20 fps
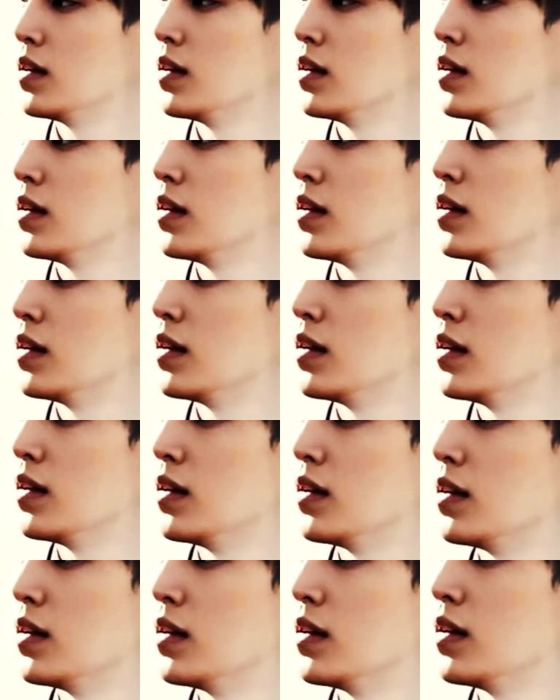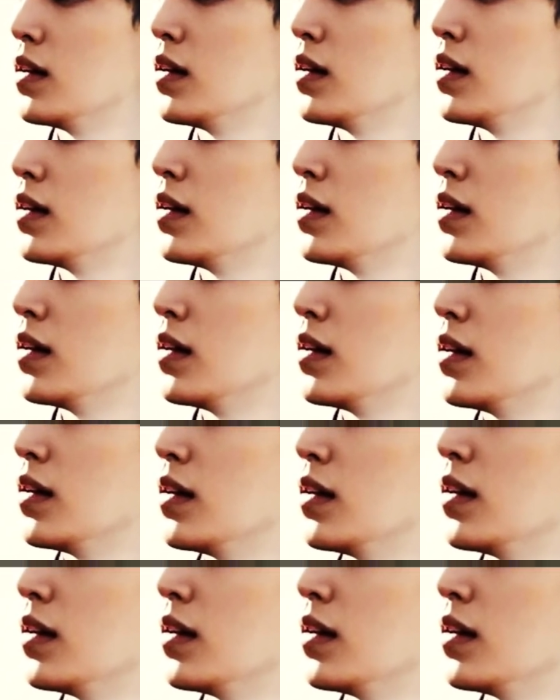Nobody speaks.